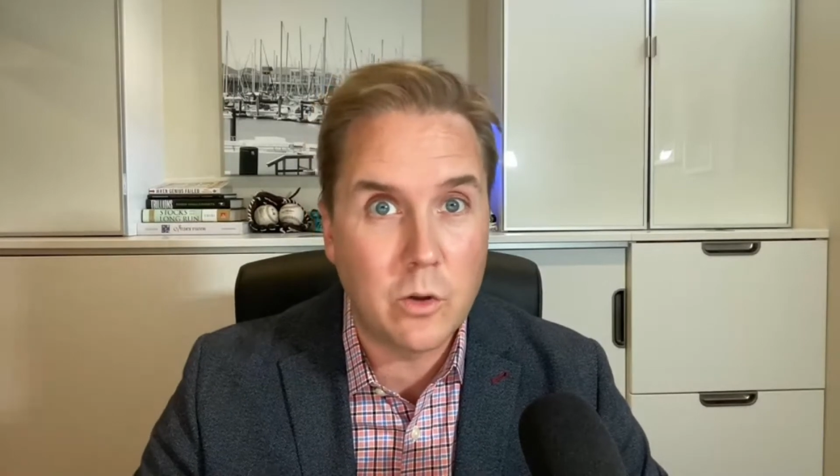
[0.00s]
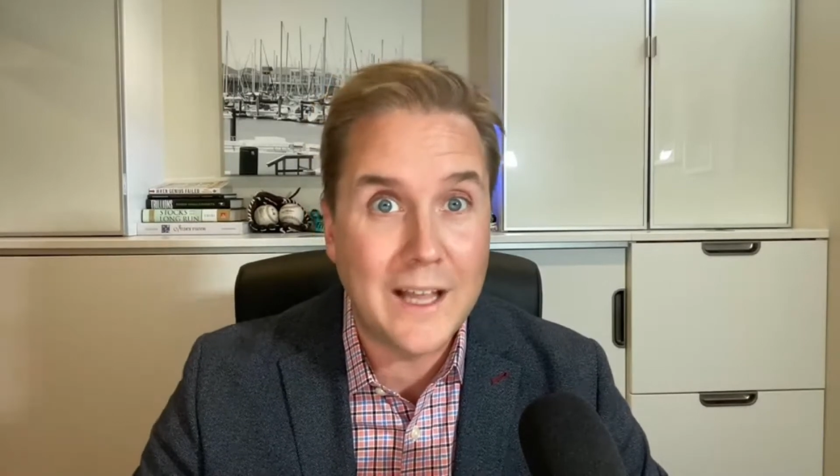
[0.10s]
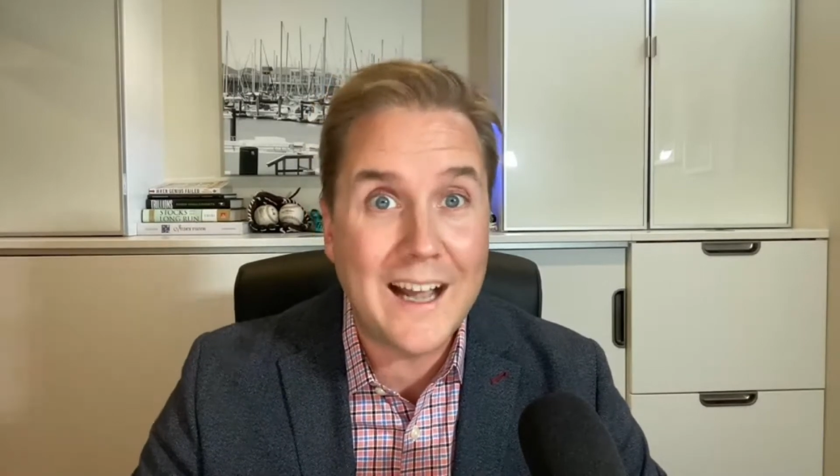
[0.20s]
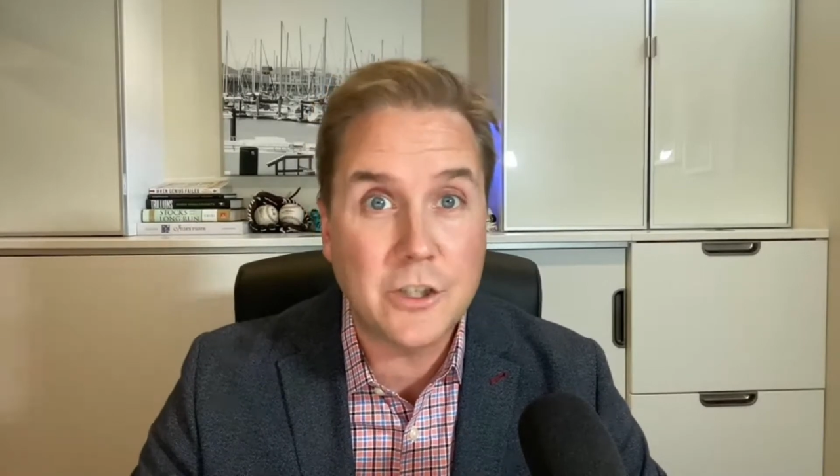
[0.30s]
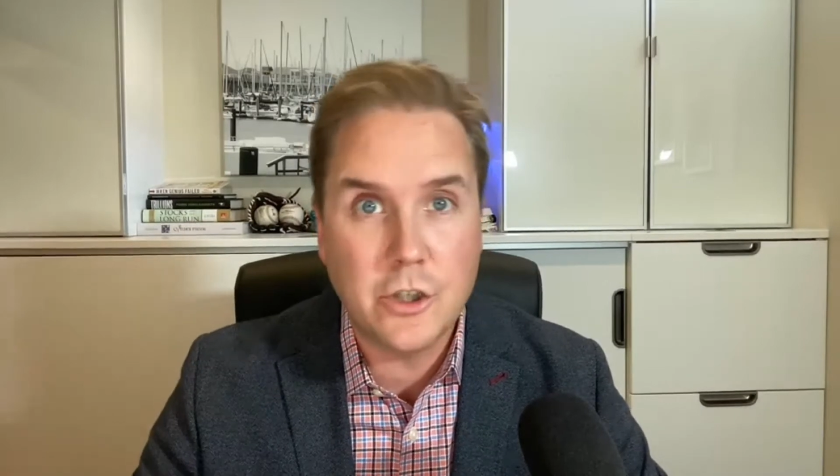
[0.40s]

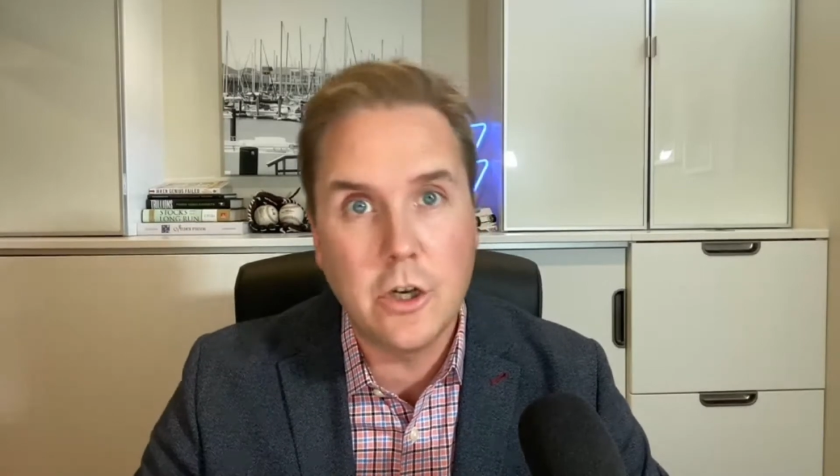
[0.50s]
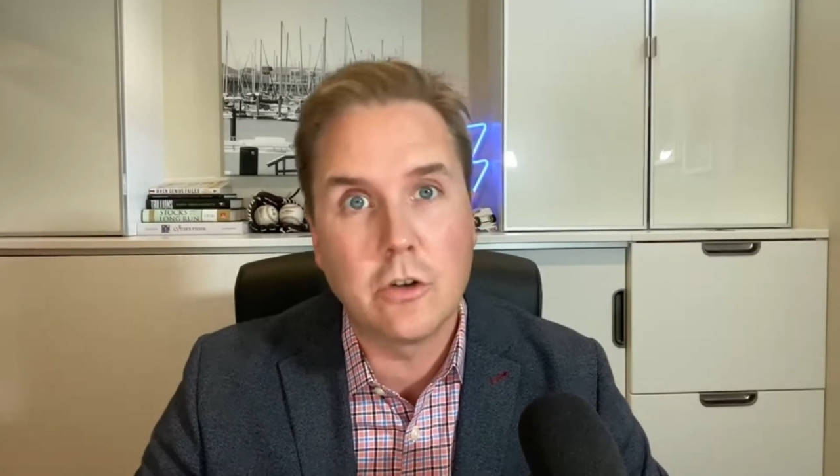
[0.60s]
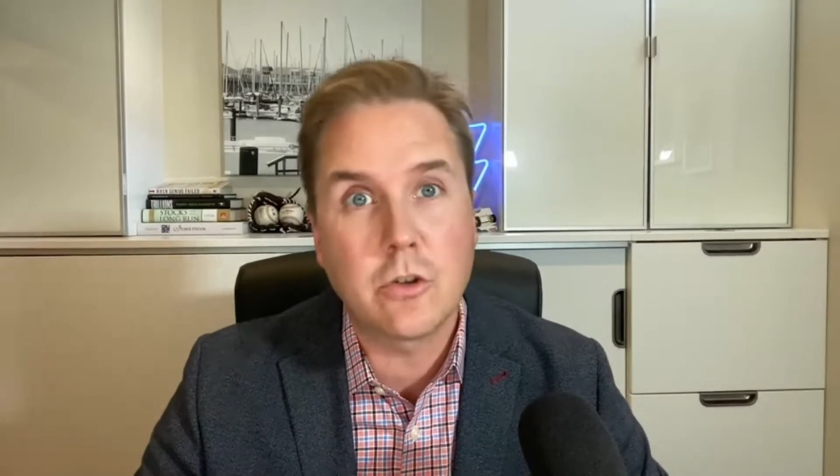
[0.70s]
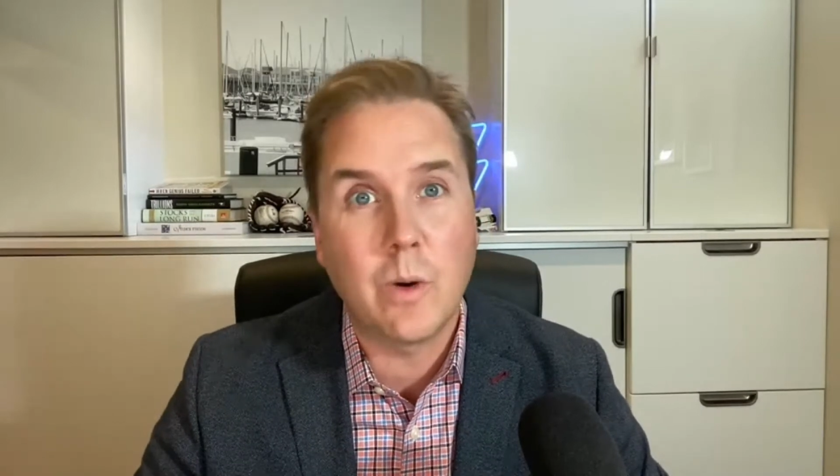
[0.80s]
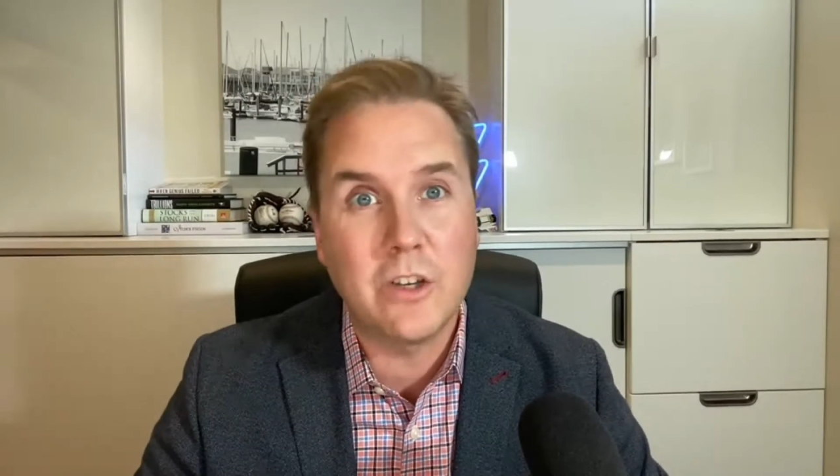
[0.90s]
last year,
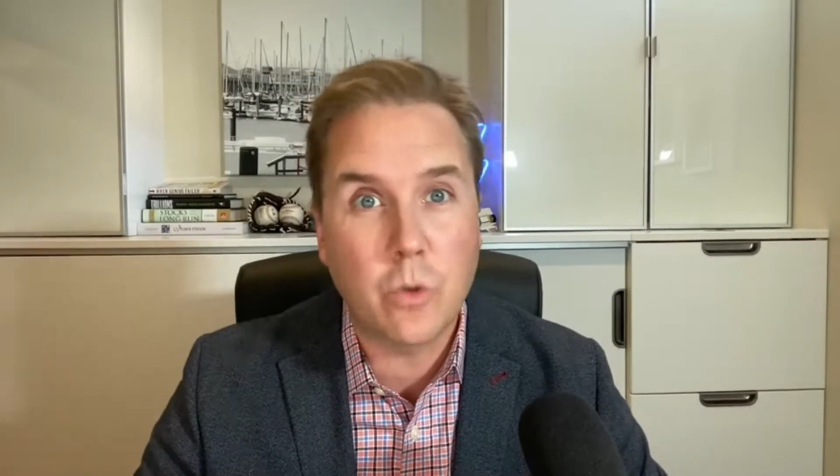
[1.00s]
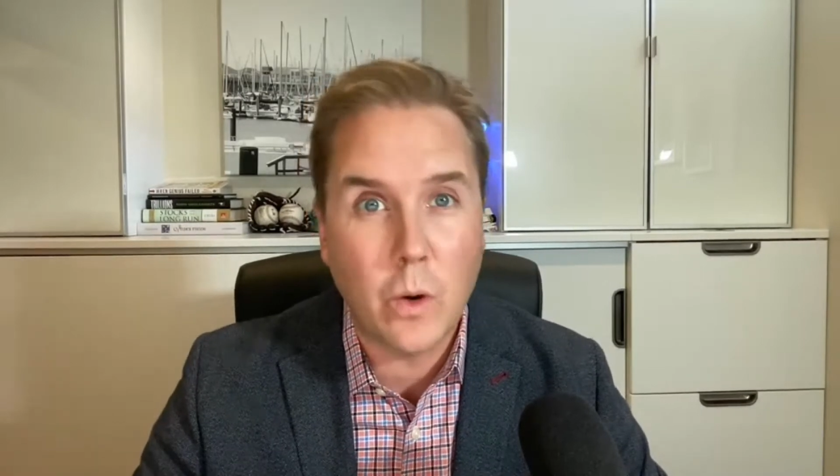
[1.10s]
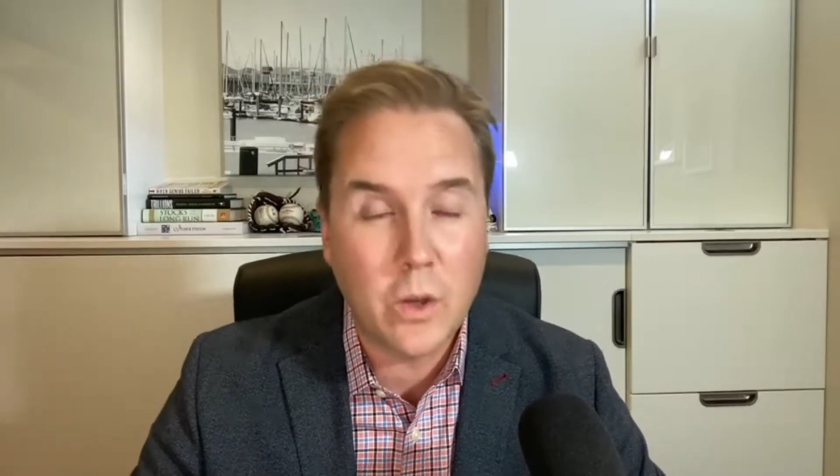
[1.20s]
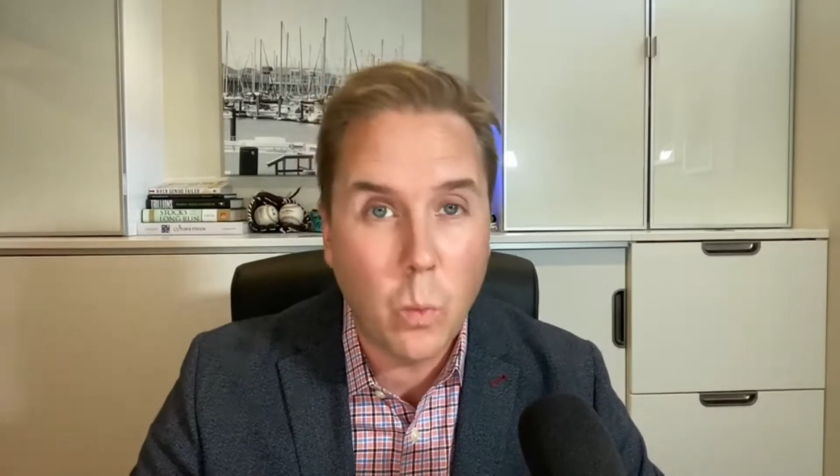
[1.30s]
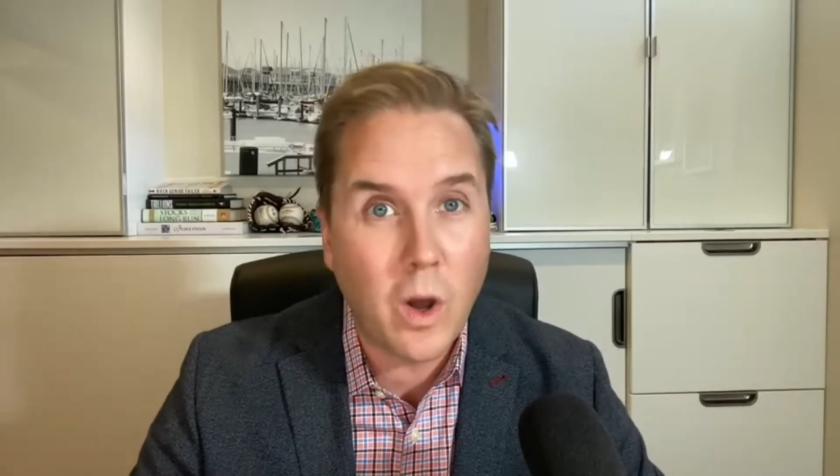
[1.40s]

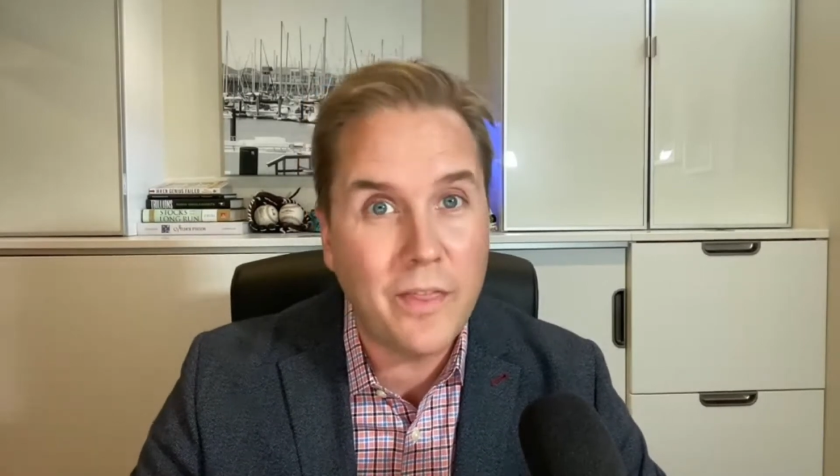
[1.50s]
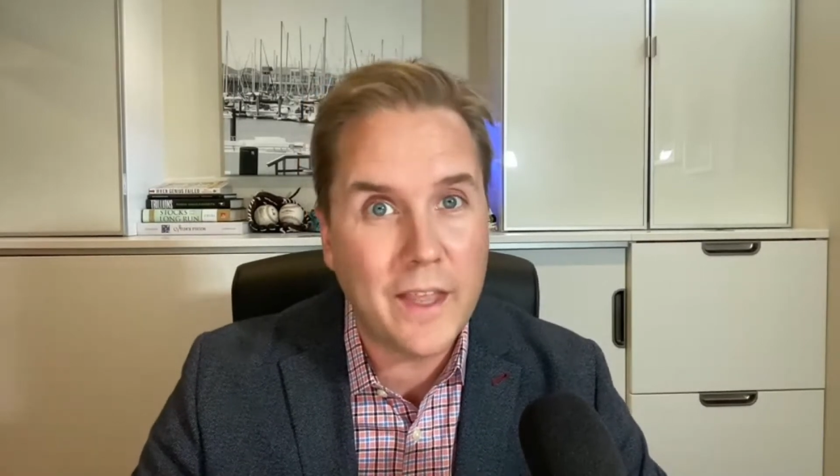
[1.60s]
2021,